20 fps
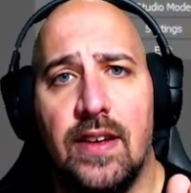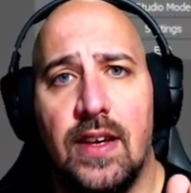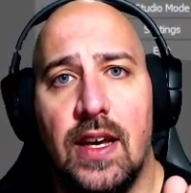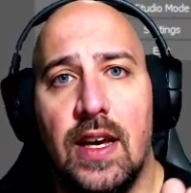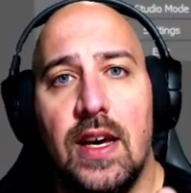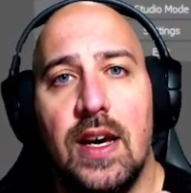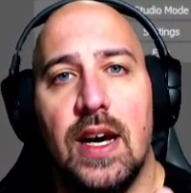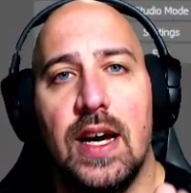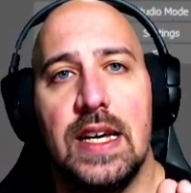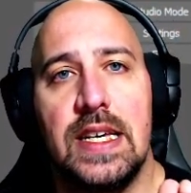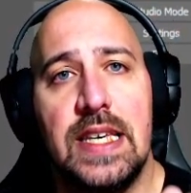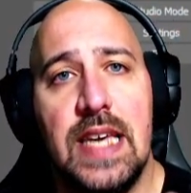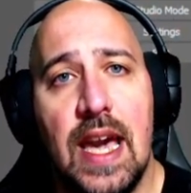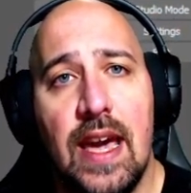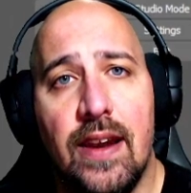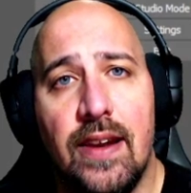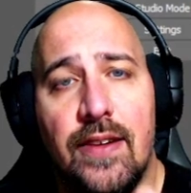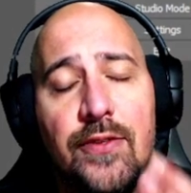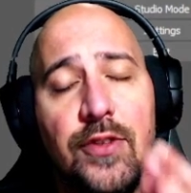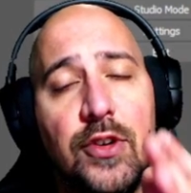Again,
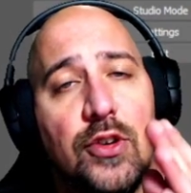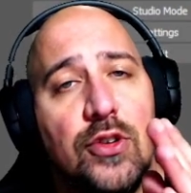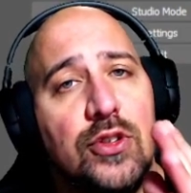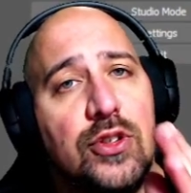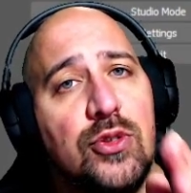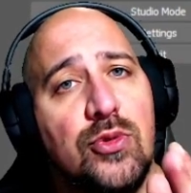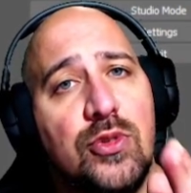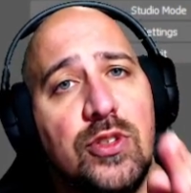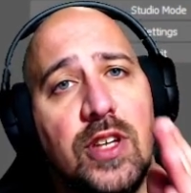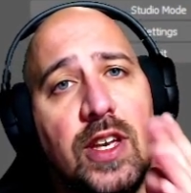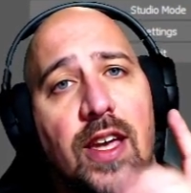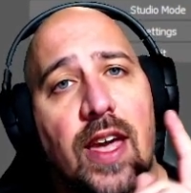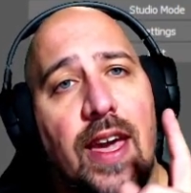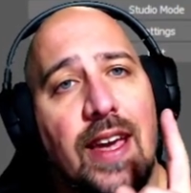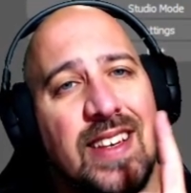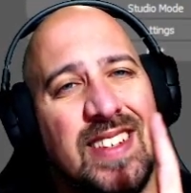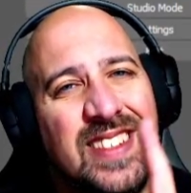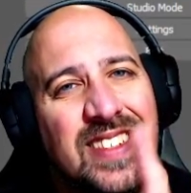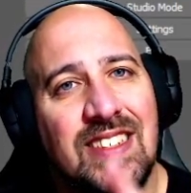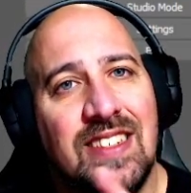if you're using a
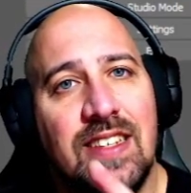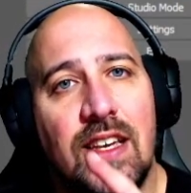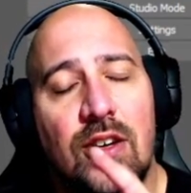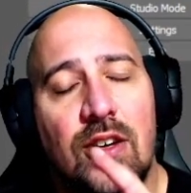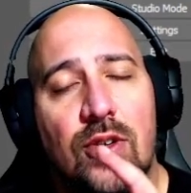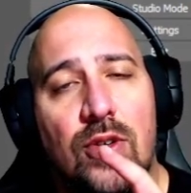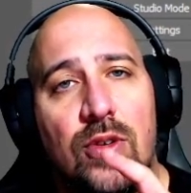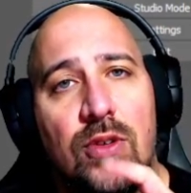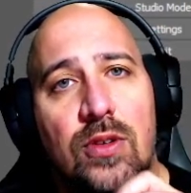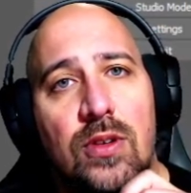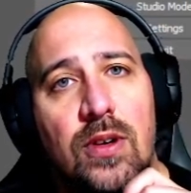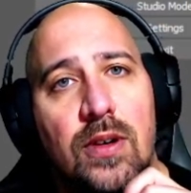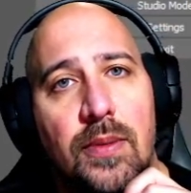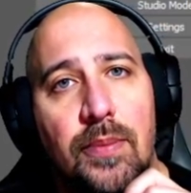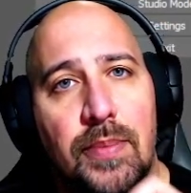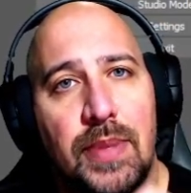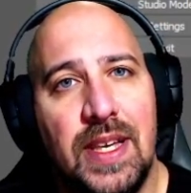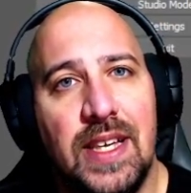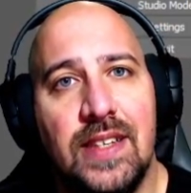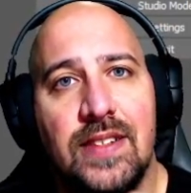single
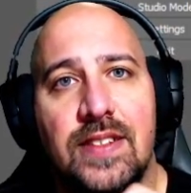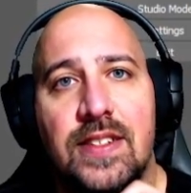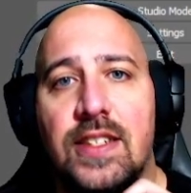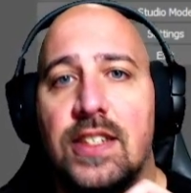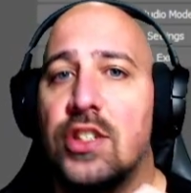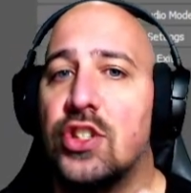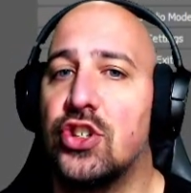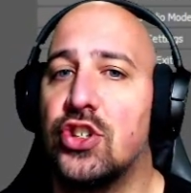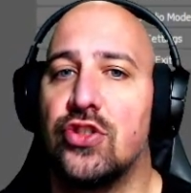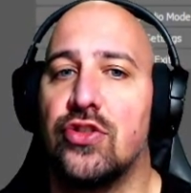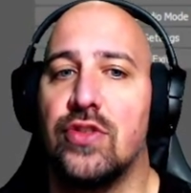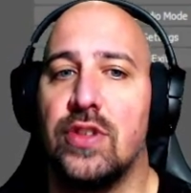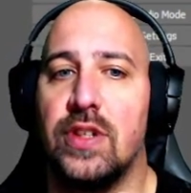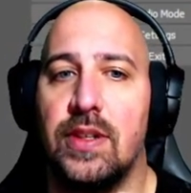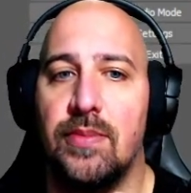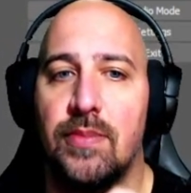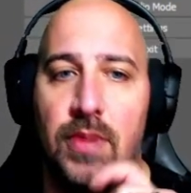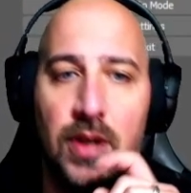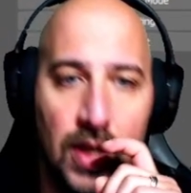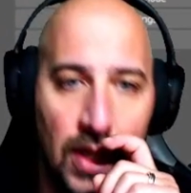PC stream,
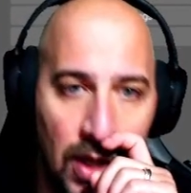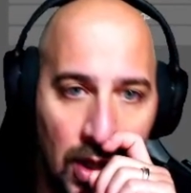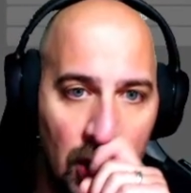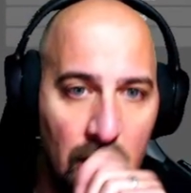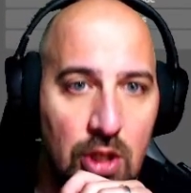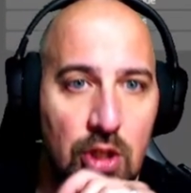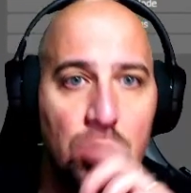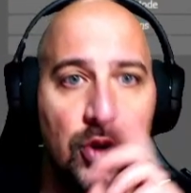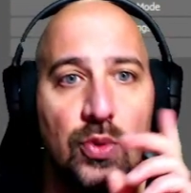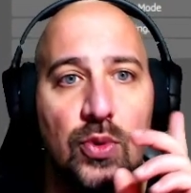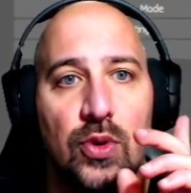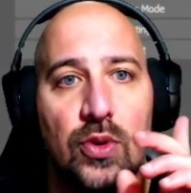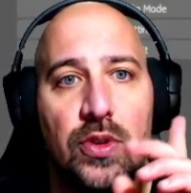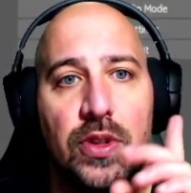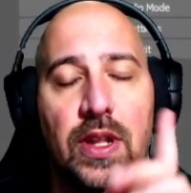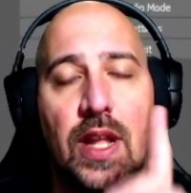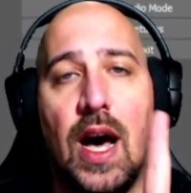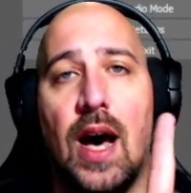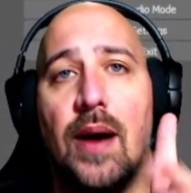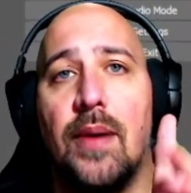you will
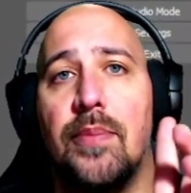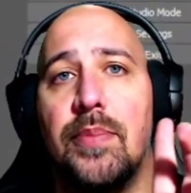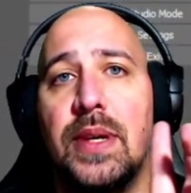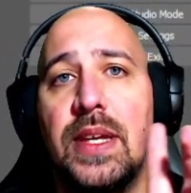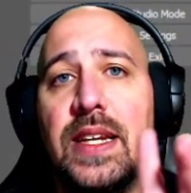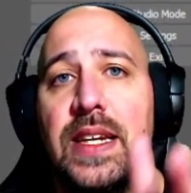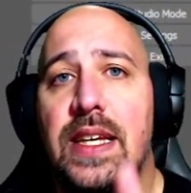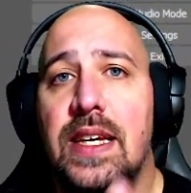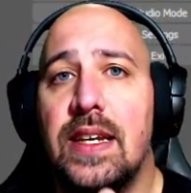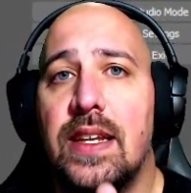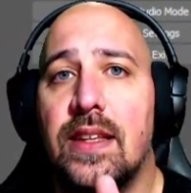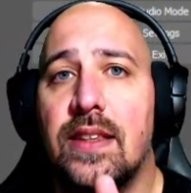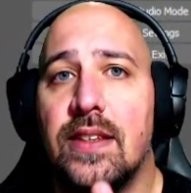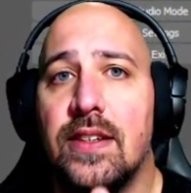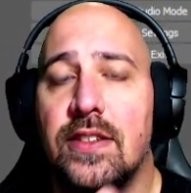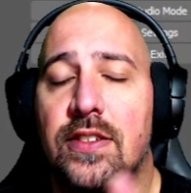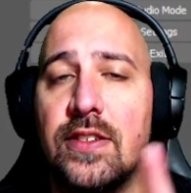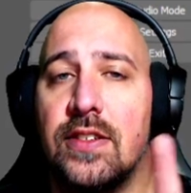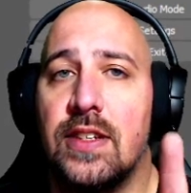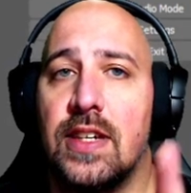not be needing
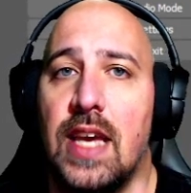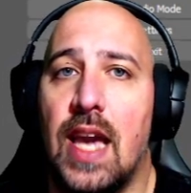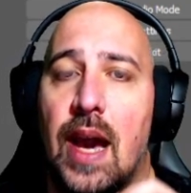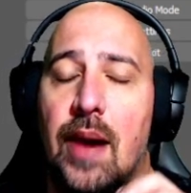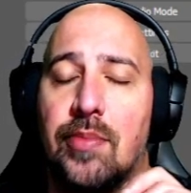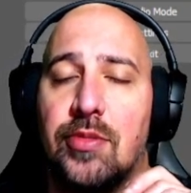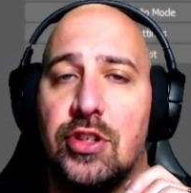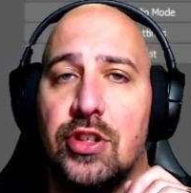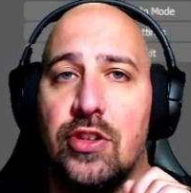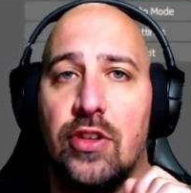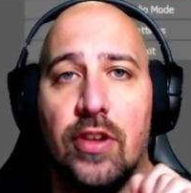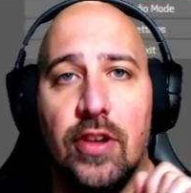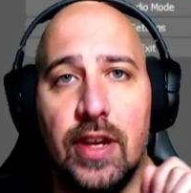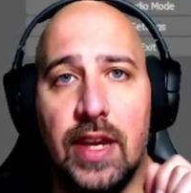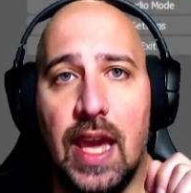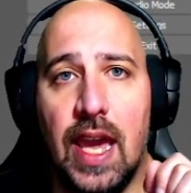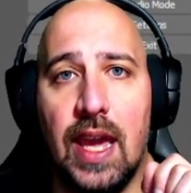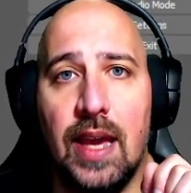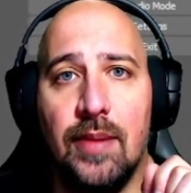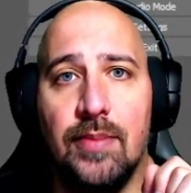this to capture your
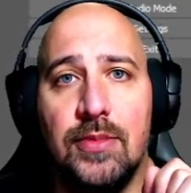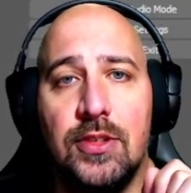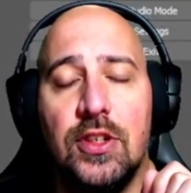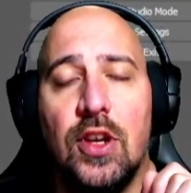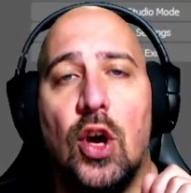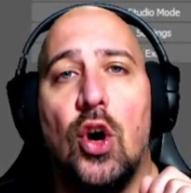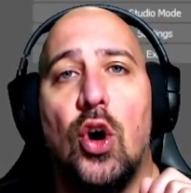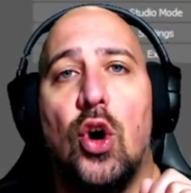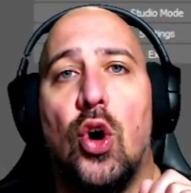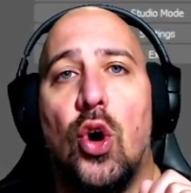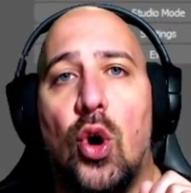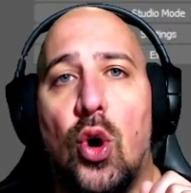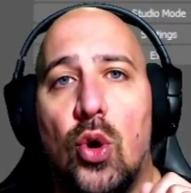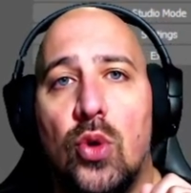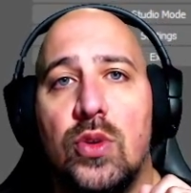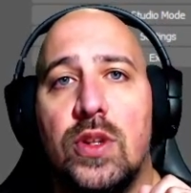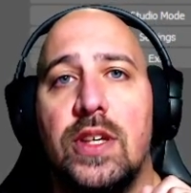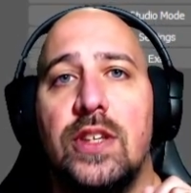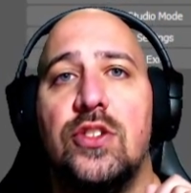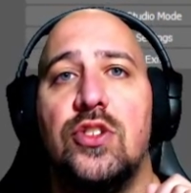games,
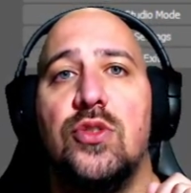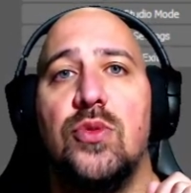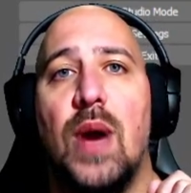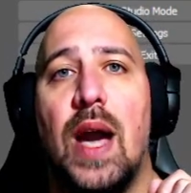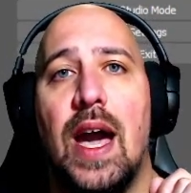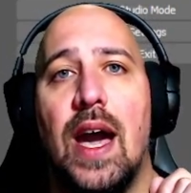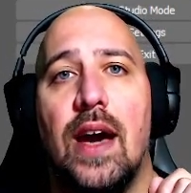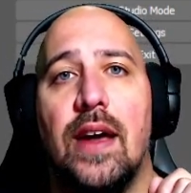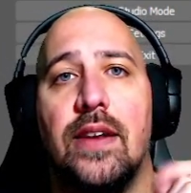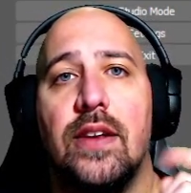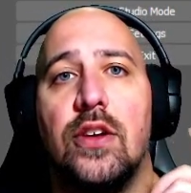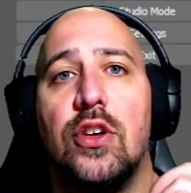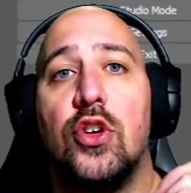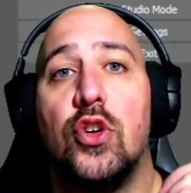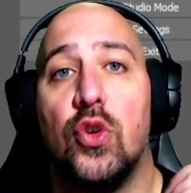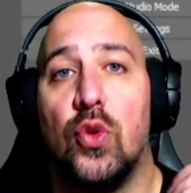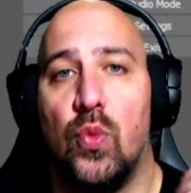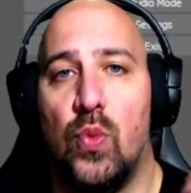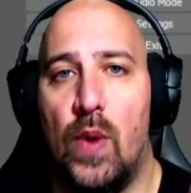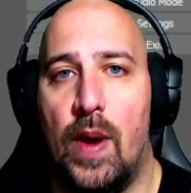only to add
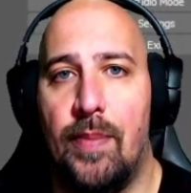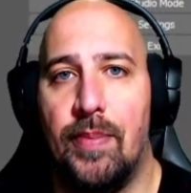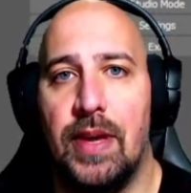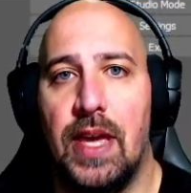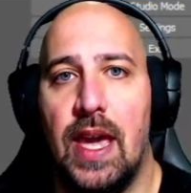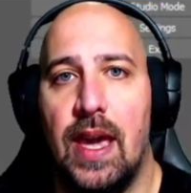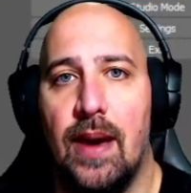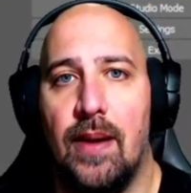your webcam,